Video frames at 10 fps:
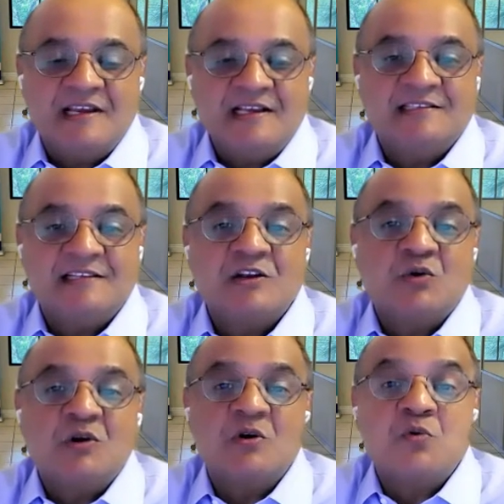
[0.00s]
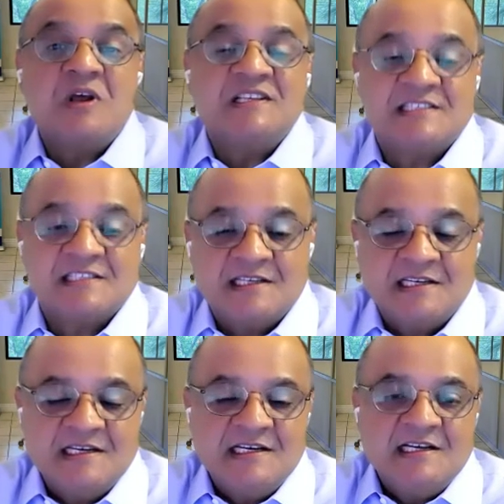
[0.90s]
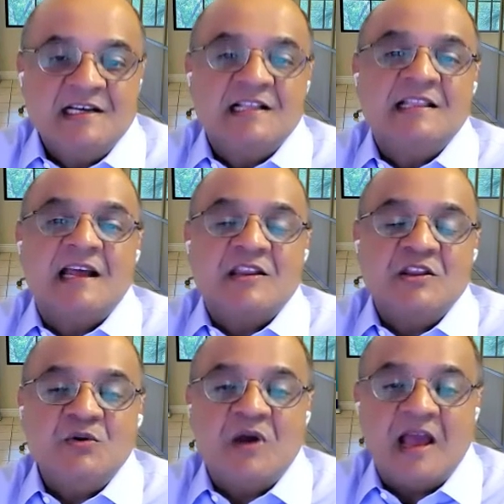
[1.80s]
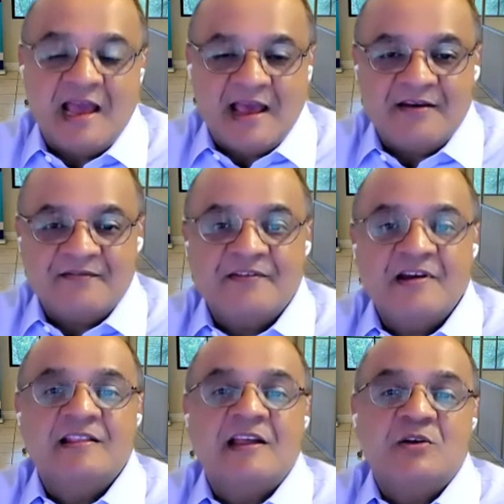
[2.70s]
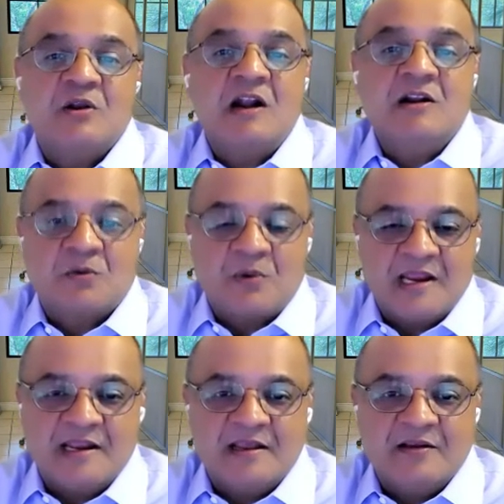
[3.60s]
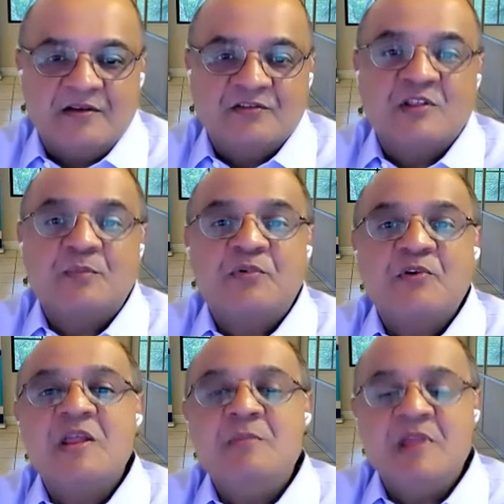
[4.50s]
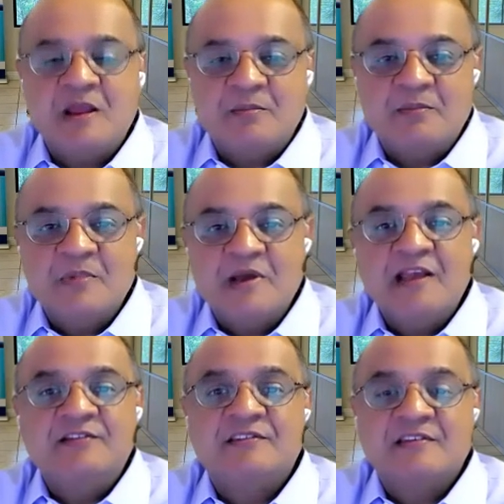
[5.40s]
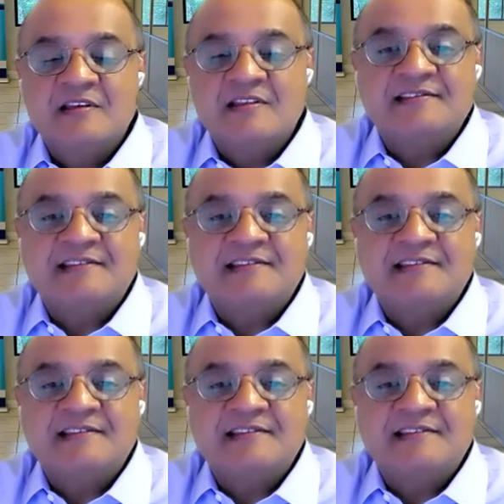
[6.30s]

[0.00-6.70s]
things and the total risk that you have that you're underwriting. So the premium is the